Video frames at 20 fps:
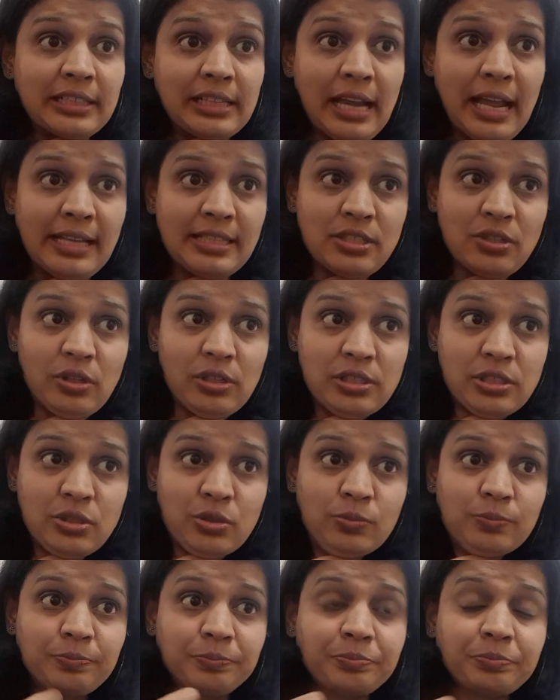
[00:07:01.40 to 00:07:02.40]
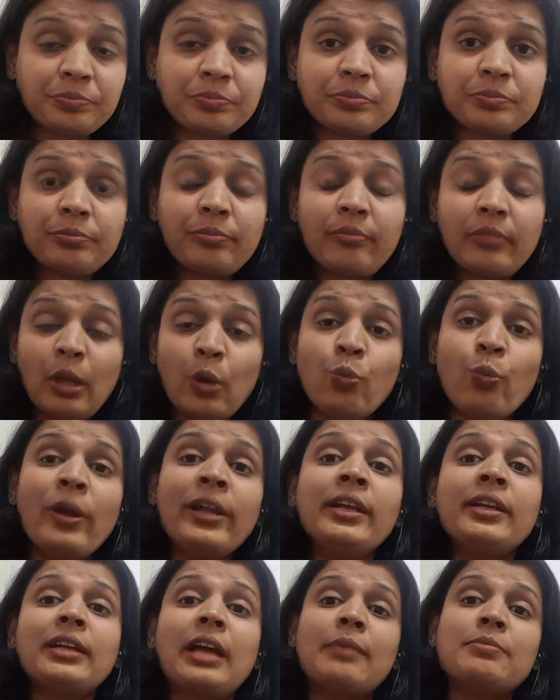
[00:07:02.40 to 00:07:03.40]
glands also. When
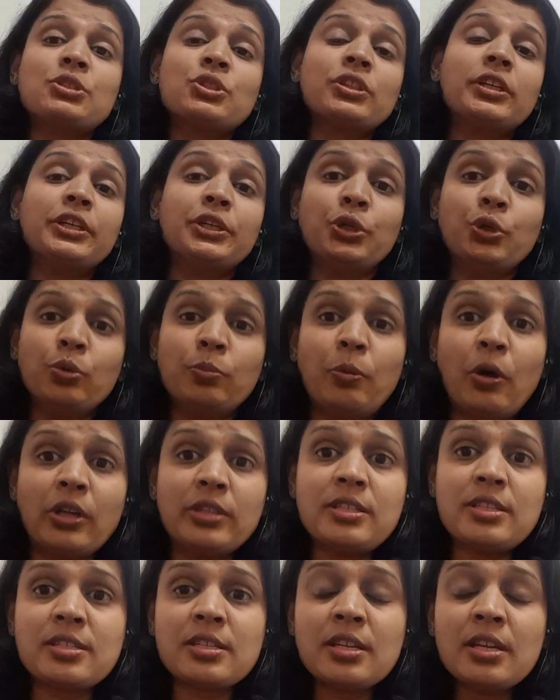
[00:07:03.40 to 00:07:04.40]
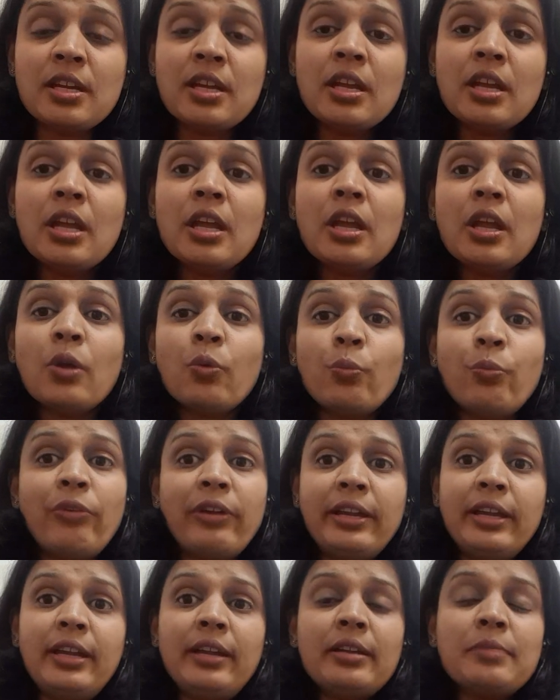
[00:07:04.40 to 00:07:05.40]
it comes to the newborns,
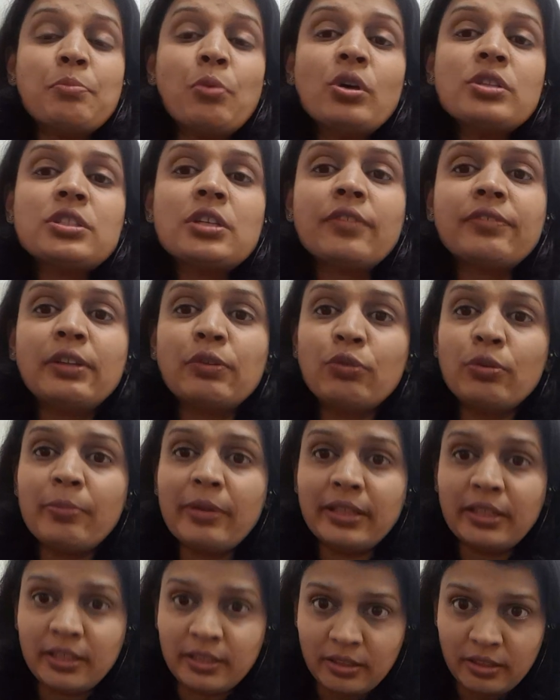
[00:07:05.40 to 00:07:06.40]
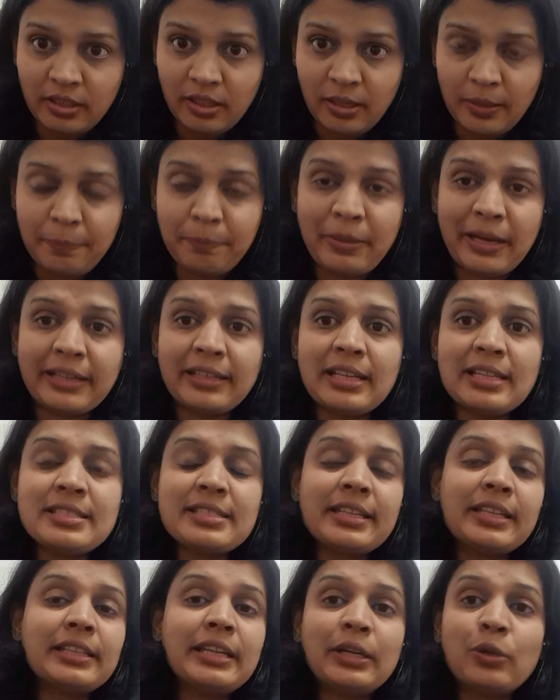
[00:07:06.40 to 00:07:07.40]
most of the women in
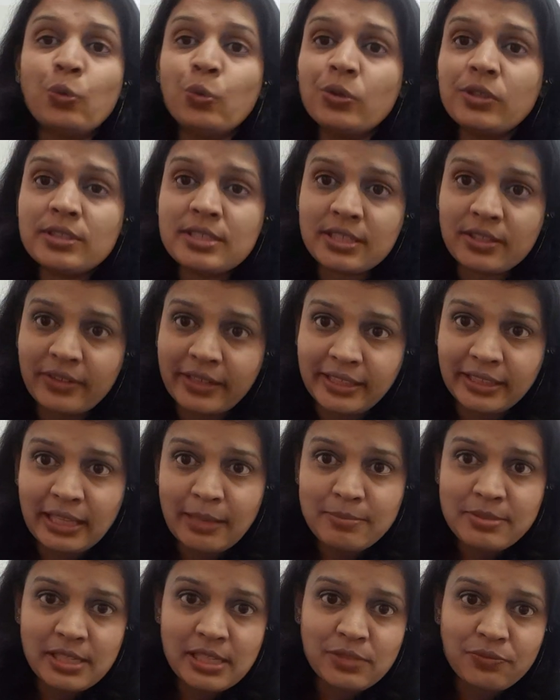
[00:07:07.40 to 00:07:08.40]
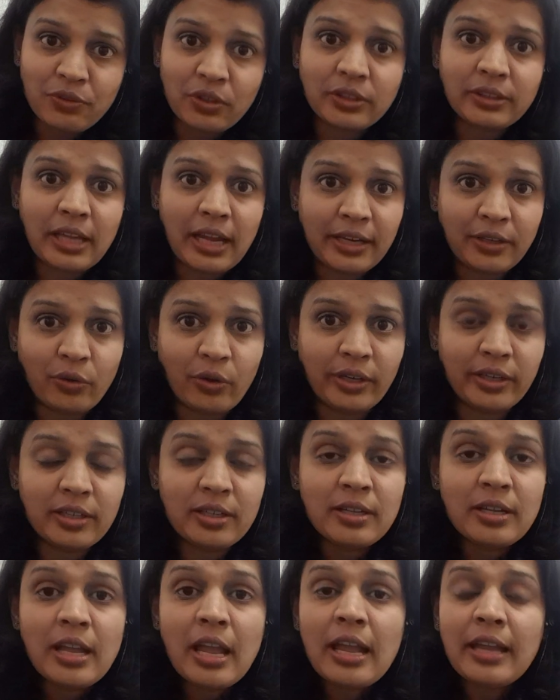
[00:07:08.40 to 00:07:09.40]
pregnancy, they don't screen themselves for thyroid.
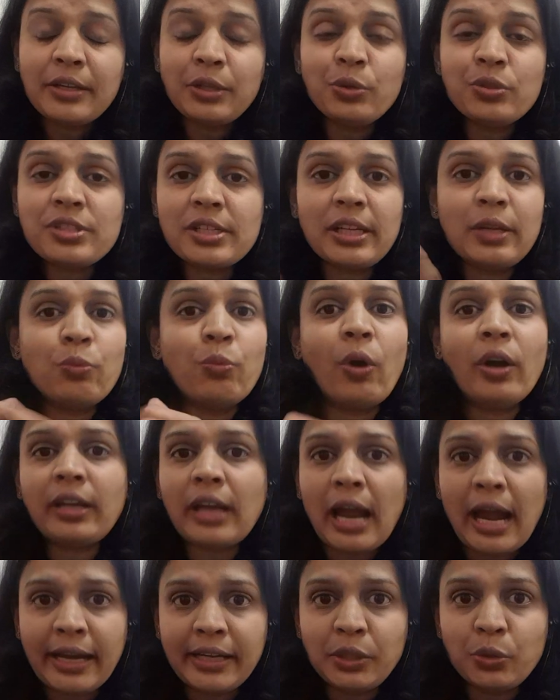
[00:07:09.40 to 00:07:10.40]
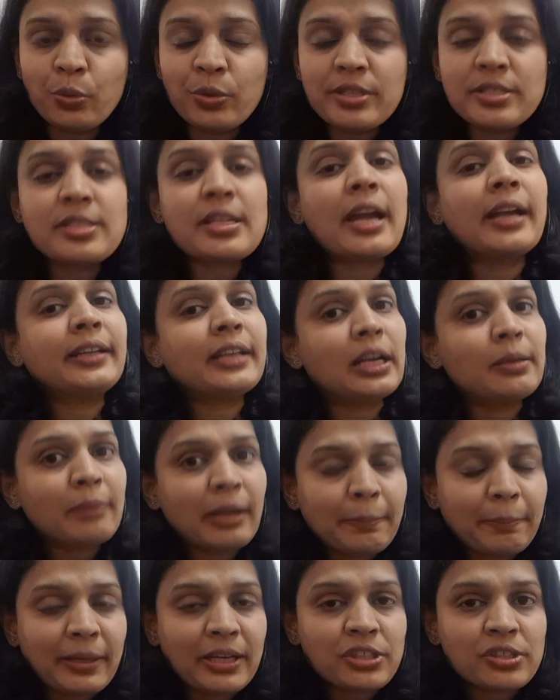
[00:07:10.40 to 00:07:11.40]
Usually what I do is I tell my
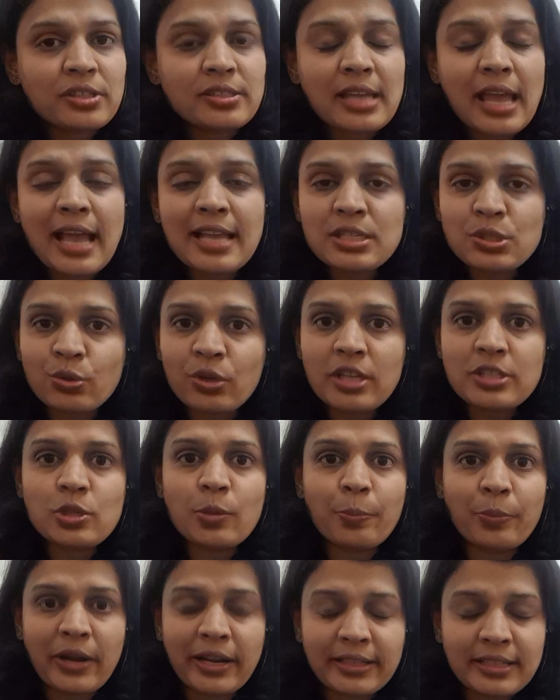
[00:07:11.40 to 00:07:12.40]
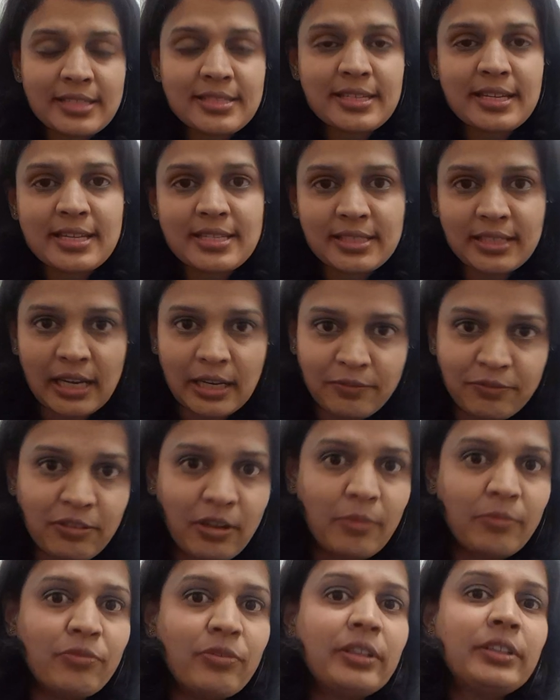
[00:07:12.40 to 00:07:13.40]
patients, as soon as your pregnancy is
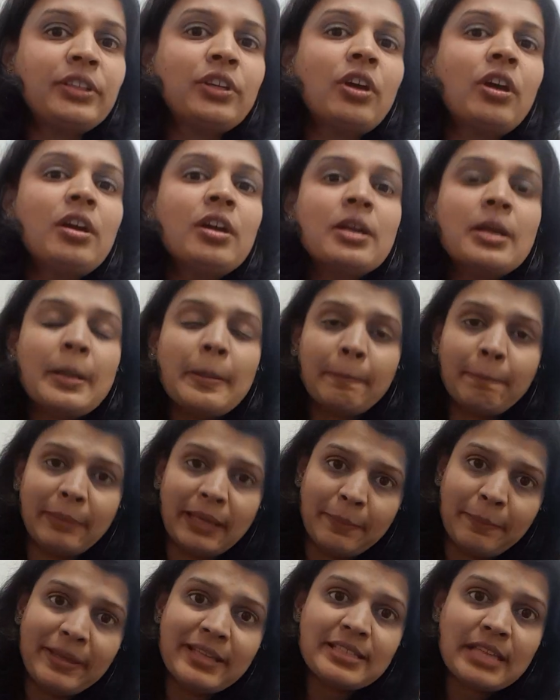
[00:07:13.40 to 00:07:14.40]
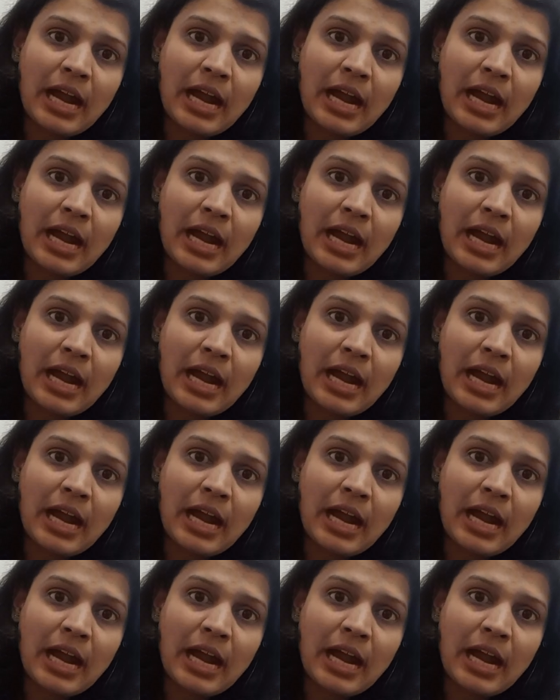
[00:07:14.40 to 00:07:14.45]
confirmed with your baby's